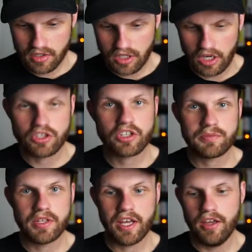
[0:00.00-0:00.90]

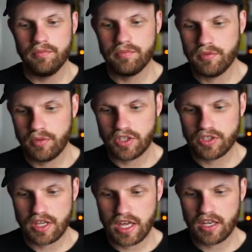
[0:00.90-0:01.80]
adjustment layer,
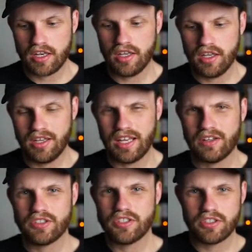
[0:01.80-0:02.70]
which then
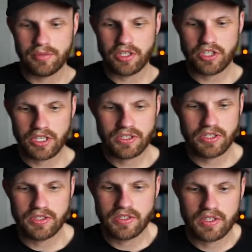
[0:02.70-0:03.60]
allows you to make
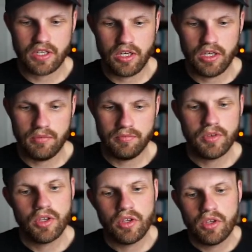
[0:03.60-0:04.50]
changes
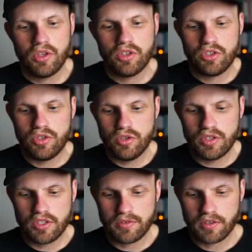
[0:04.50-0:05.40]
to
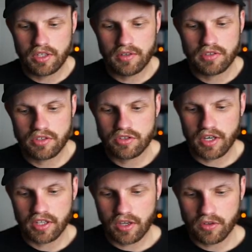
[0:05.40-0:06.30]
the different clips. Just
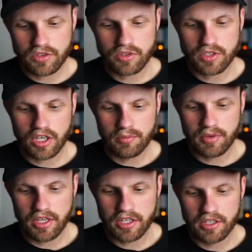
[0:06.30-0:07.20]
drag that onto your
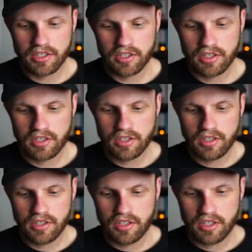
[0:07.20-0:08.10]
timeline,
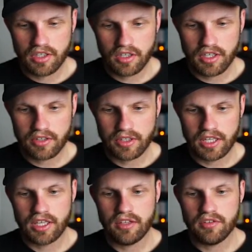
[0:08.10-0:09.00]
click on
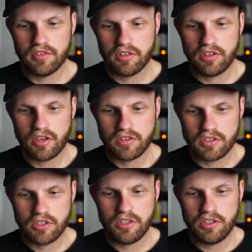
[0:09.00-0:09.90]
that, go
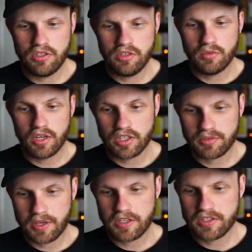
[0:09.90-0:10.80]
to
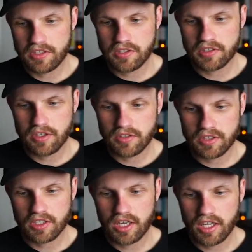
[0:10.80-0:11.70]
workspaces, go
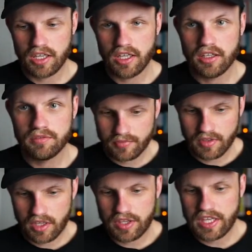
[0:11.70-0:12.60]
to color,
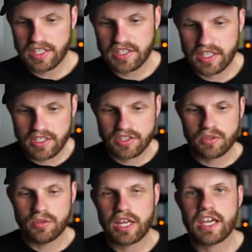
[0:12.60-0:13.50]
and this is
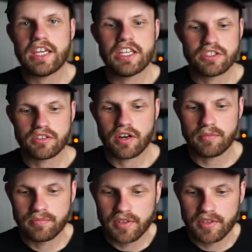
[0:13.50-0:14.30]
called a histogram.